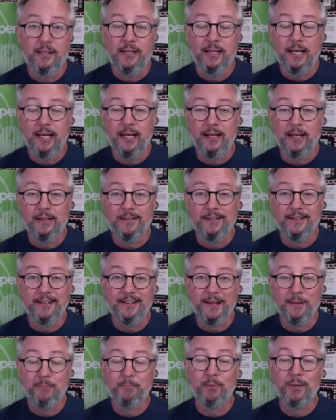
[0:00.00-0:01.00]
And uh,
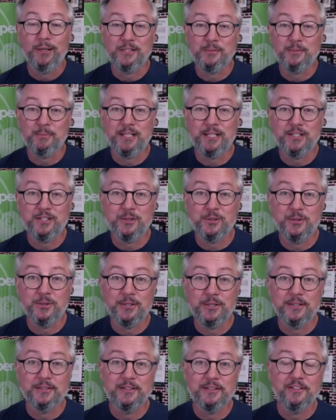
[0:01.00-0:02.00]
that brings me to
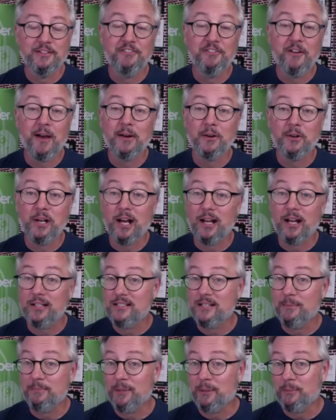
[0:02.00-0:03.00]
the, the final
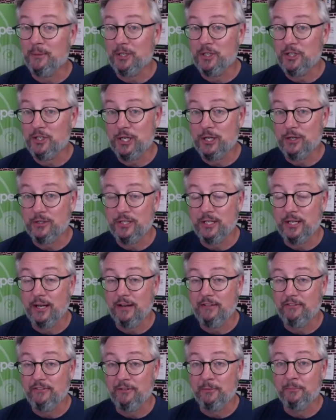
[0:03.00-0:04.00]
concept I'm going to share
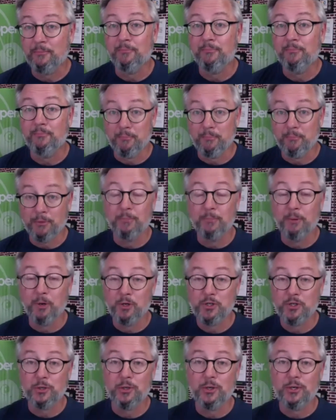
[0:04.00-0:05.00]
today from the
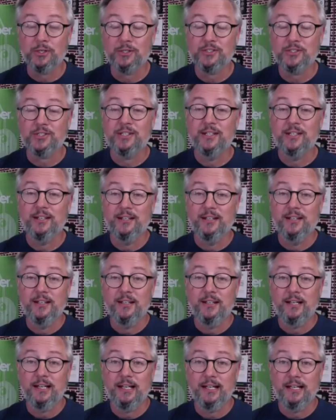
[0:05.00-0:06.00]
martial arts.
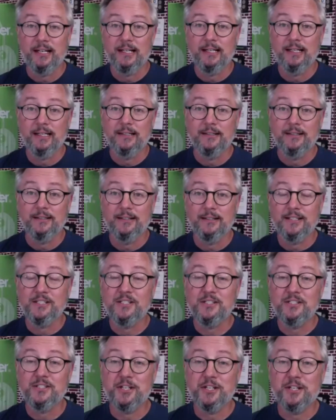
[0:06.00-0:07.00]
Uh,
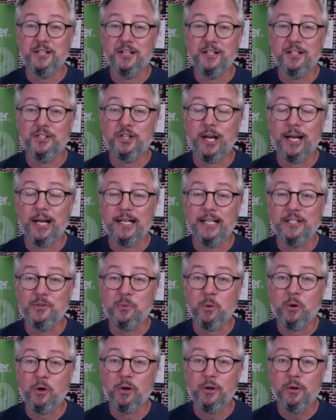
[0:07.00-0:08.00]
this is a, a, Chinese
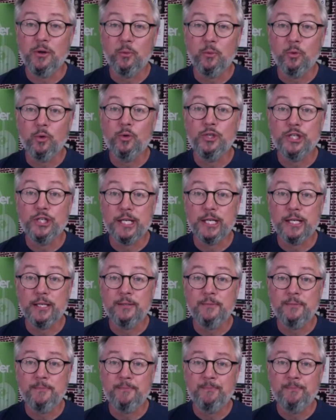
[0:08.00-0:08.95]
word, Wu Uh,